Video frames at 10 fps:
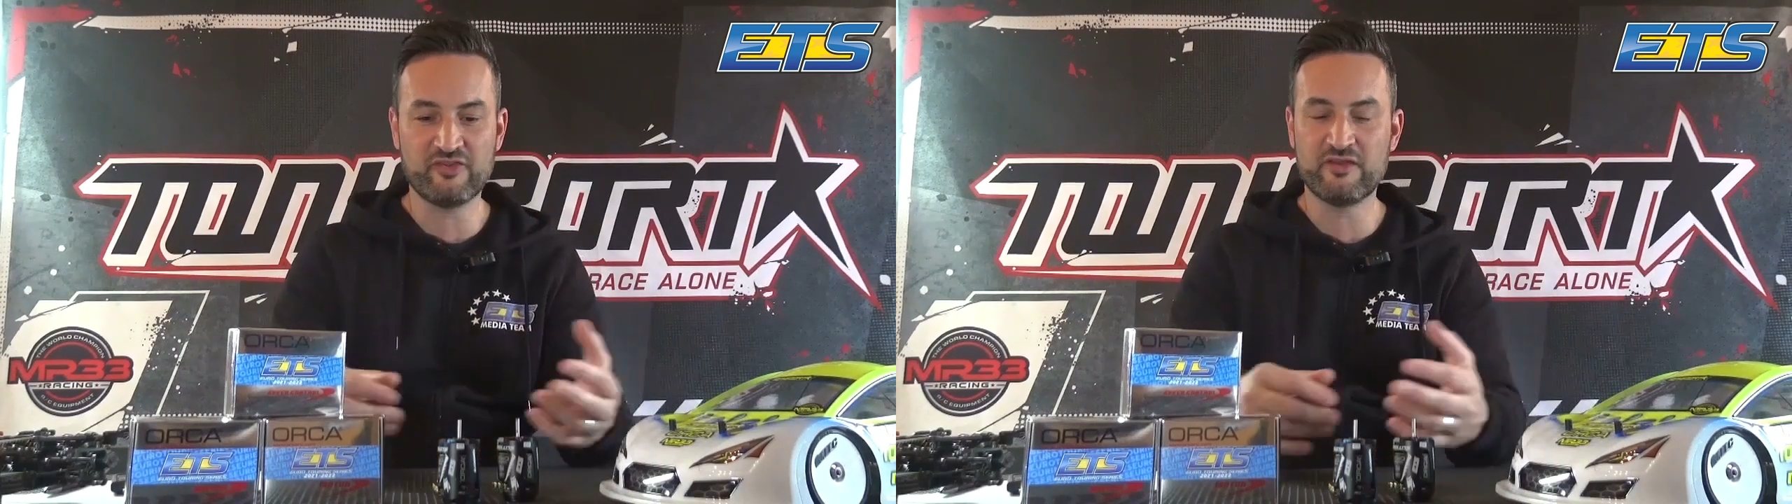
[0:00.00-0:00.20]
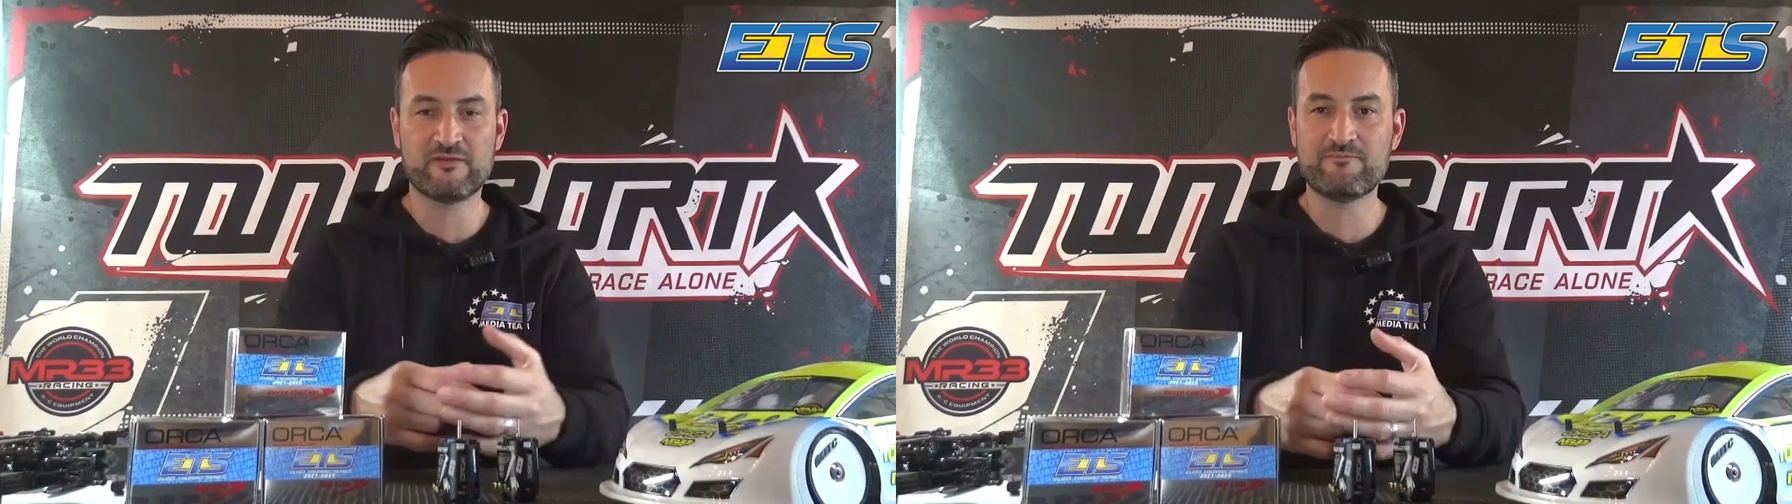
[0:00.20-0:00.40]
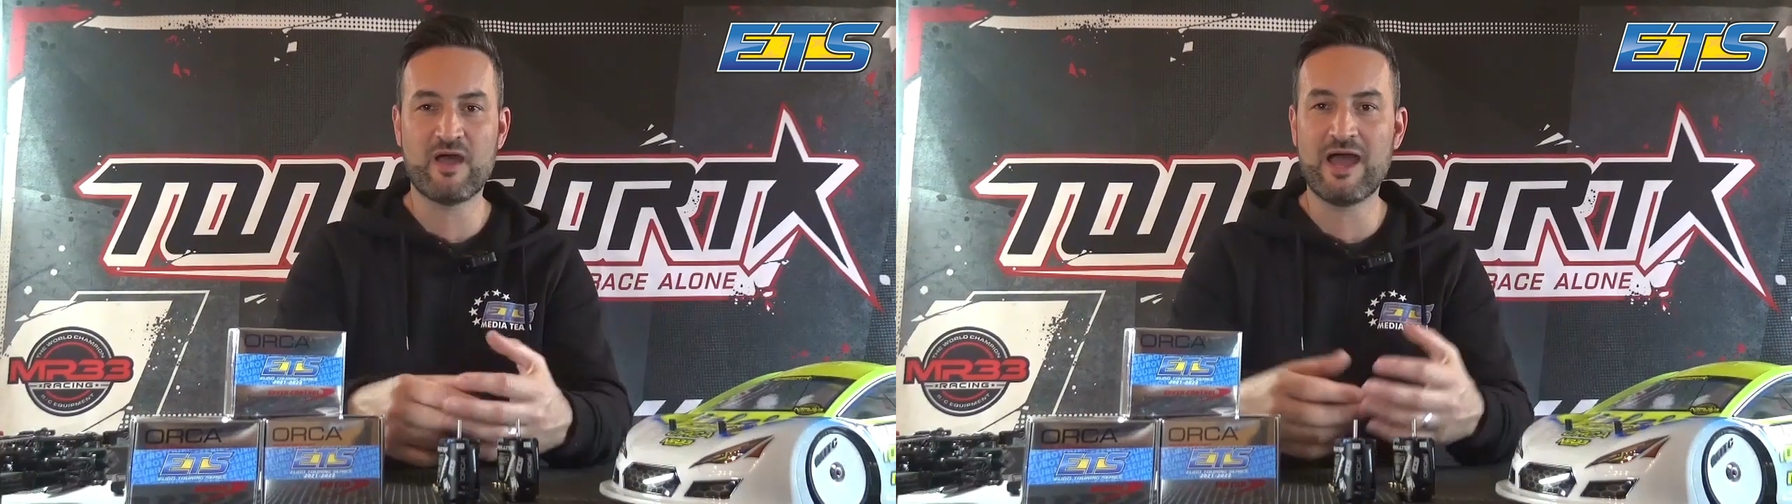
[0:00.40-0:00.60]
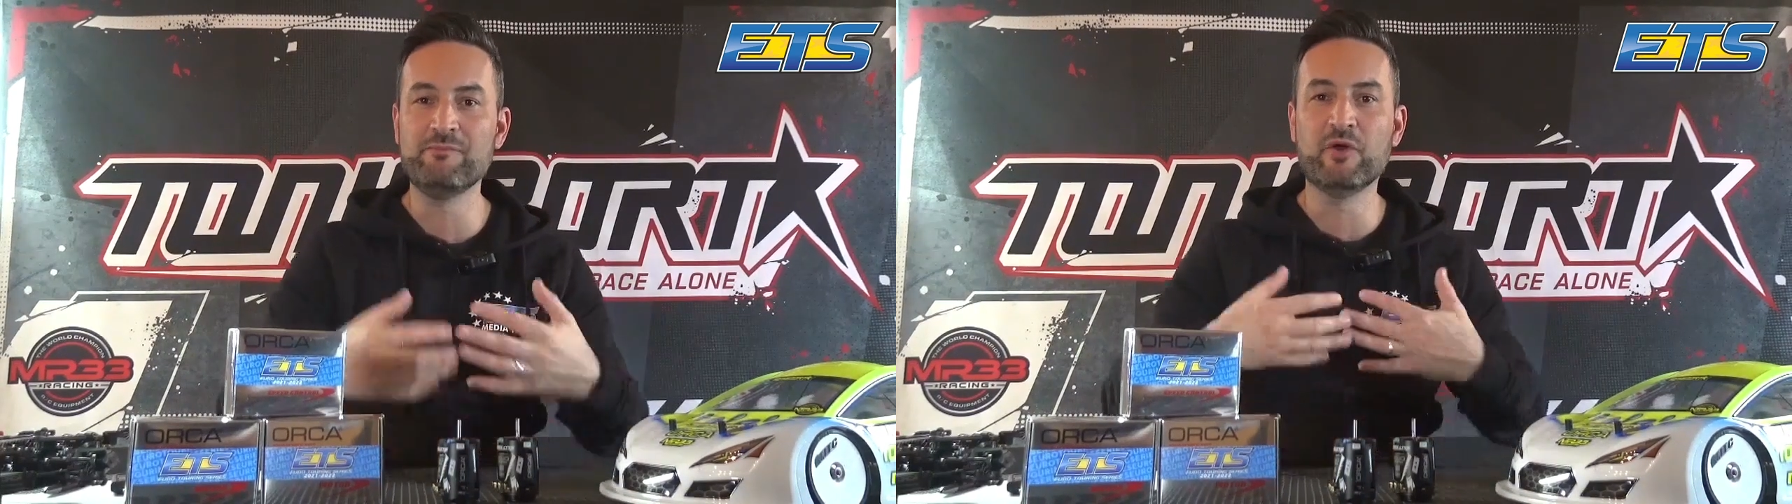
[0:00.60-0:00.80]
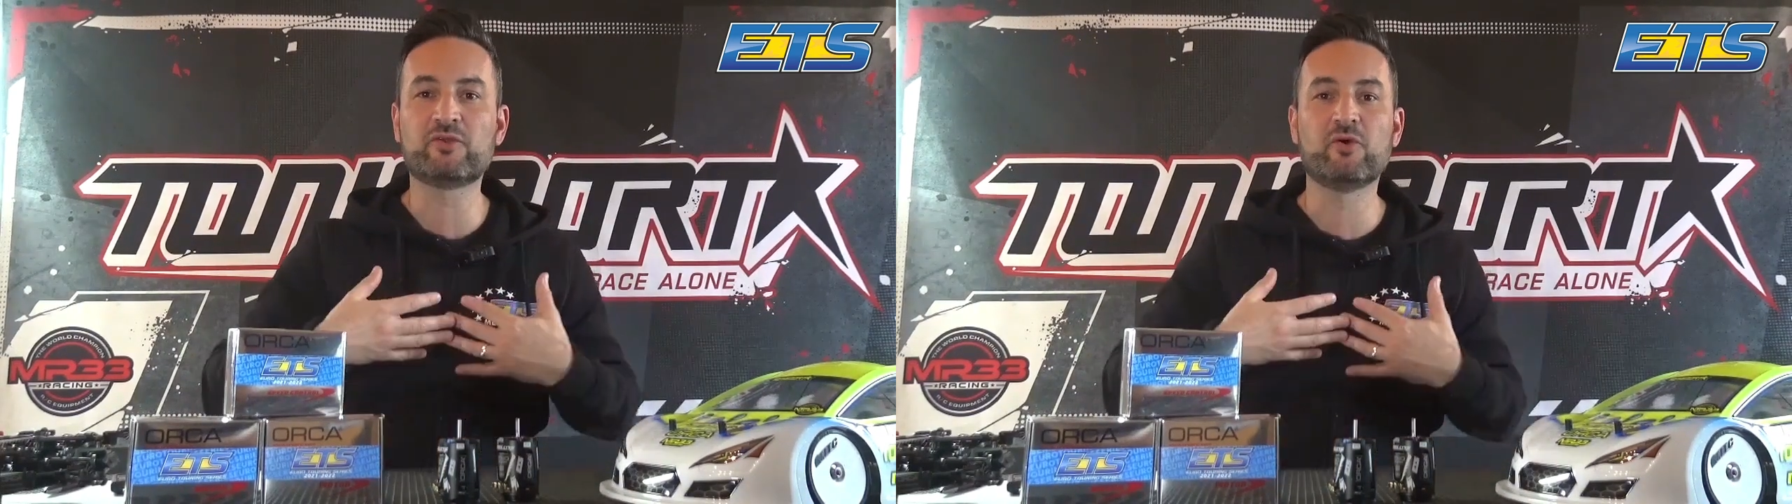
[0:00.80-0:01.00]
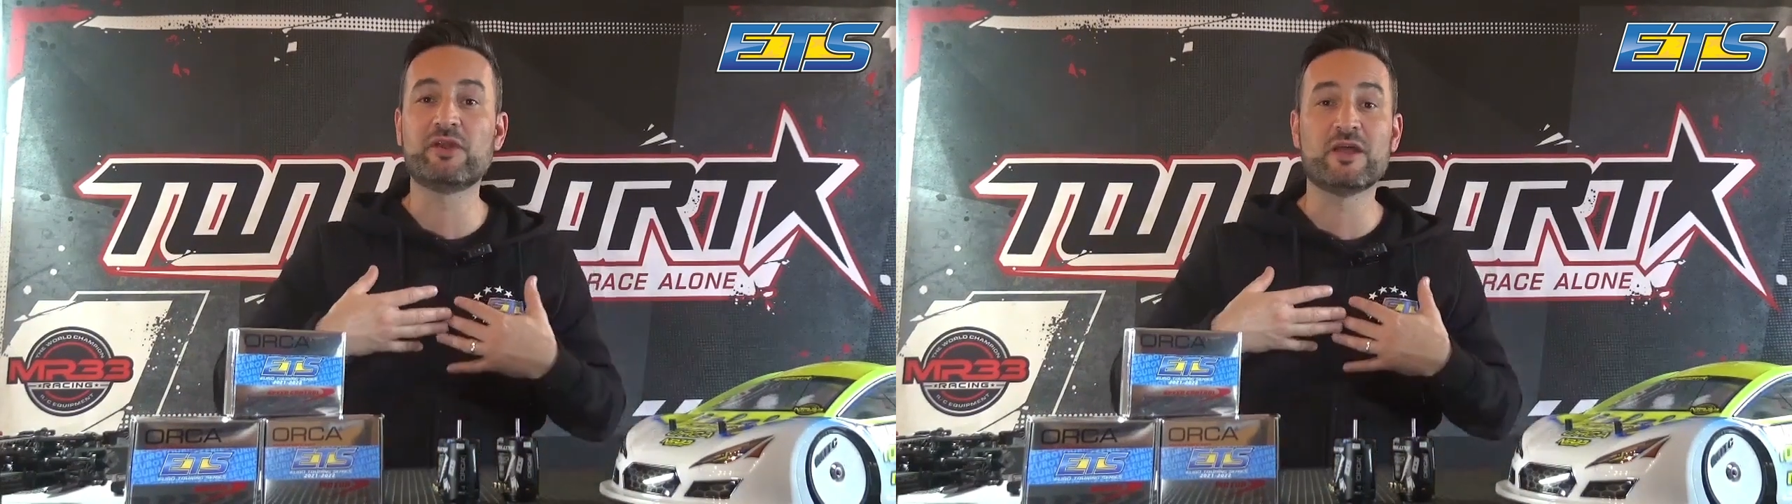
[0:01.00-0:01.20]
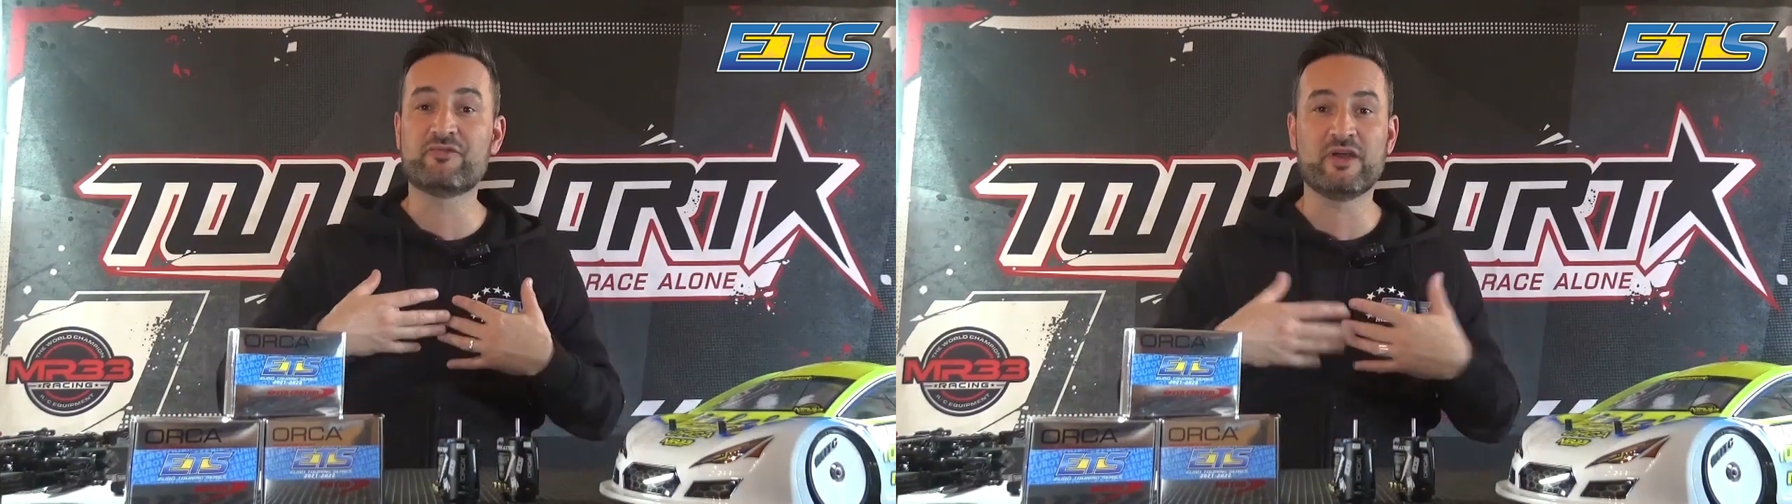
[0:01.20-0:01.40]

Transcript: and I'm not good enough,